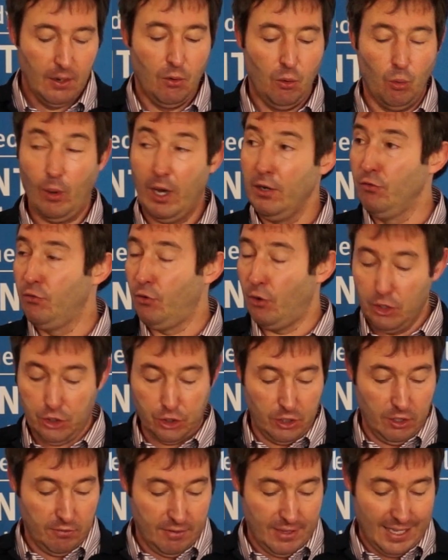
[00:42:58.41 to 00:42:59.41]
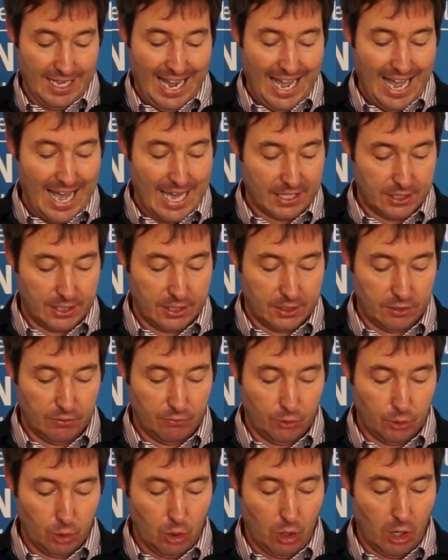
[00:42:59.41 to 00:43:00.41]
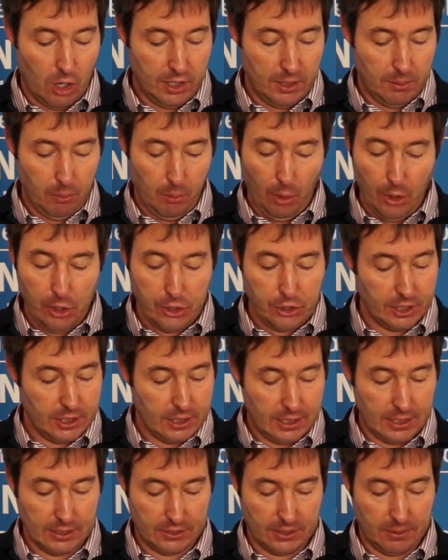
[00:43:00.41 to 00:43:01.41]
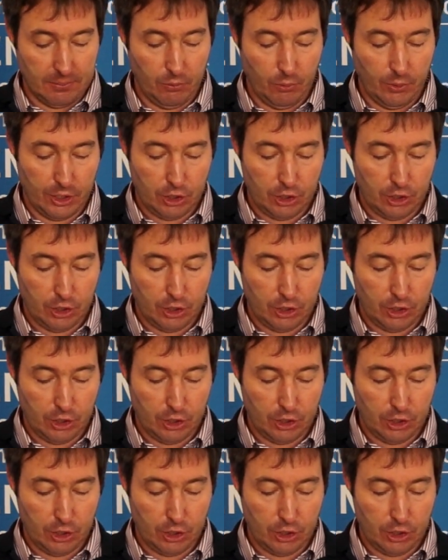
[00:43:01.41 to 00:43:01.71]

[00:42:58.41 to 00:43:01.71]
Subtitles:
One version of that is a view called emergentism,